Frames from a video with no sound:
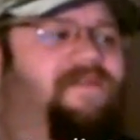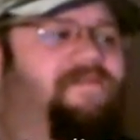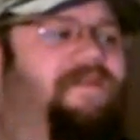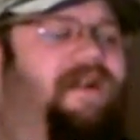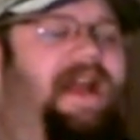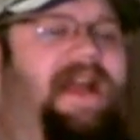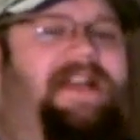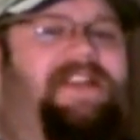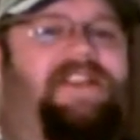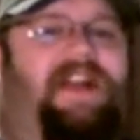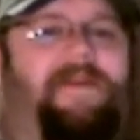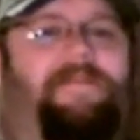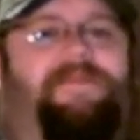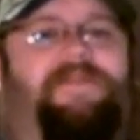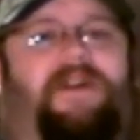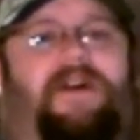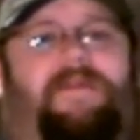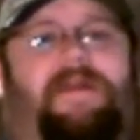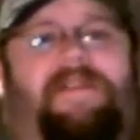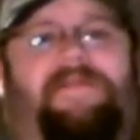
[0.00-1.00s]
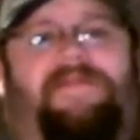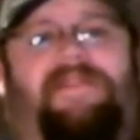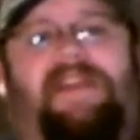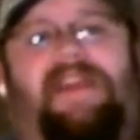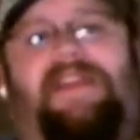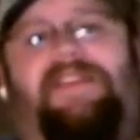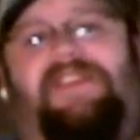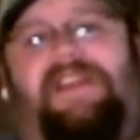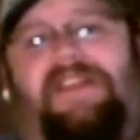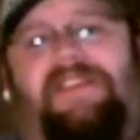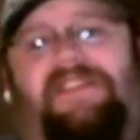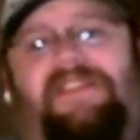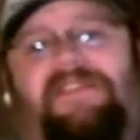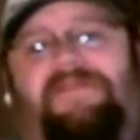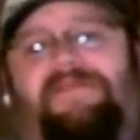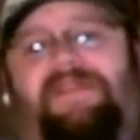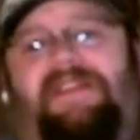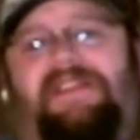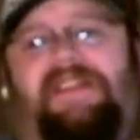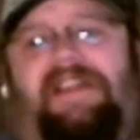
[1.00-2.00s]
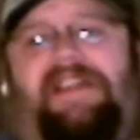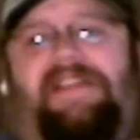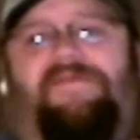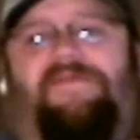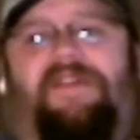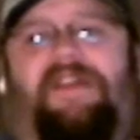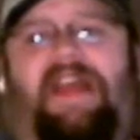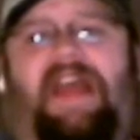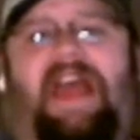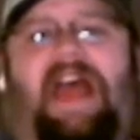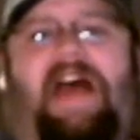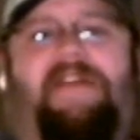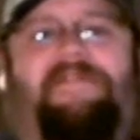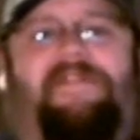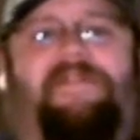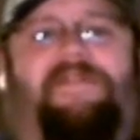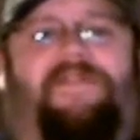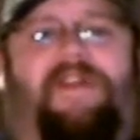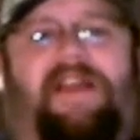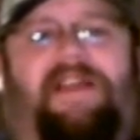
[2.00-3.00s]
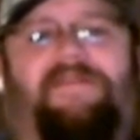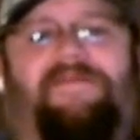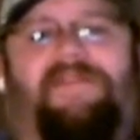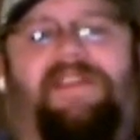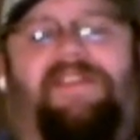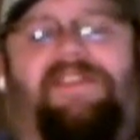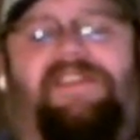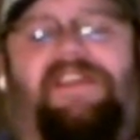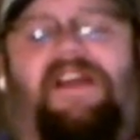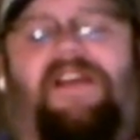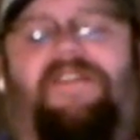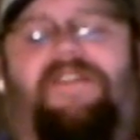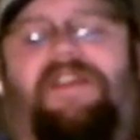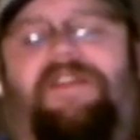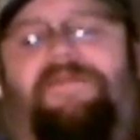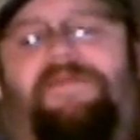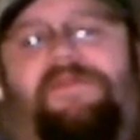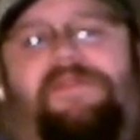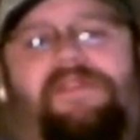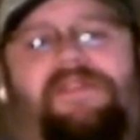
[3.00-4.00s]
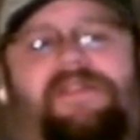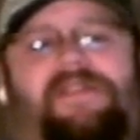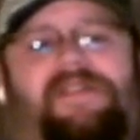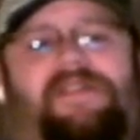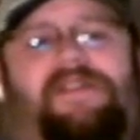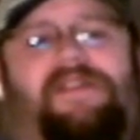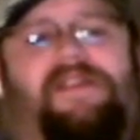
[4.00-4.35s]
But I dumped all my VHSs because I didn't want to have a fucking VCR anymore.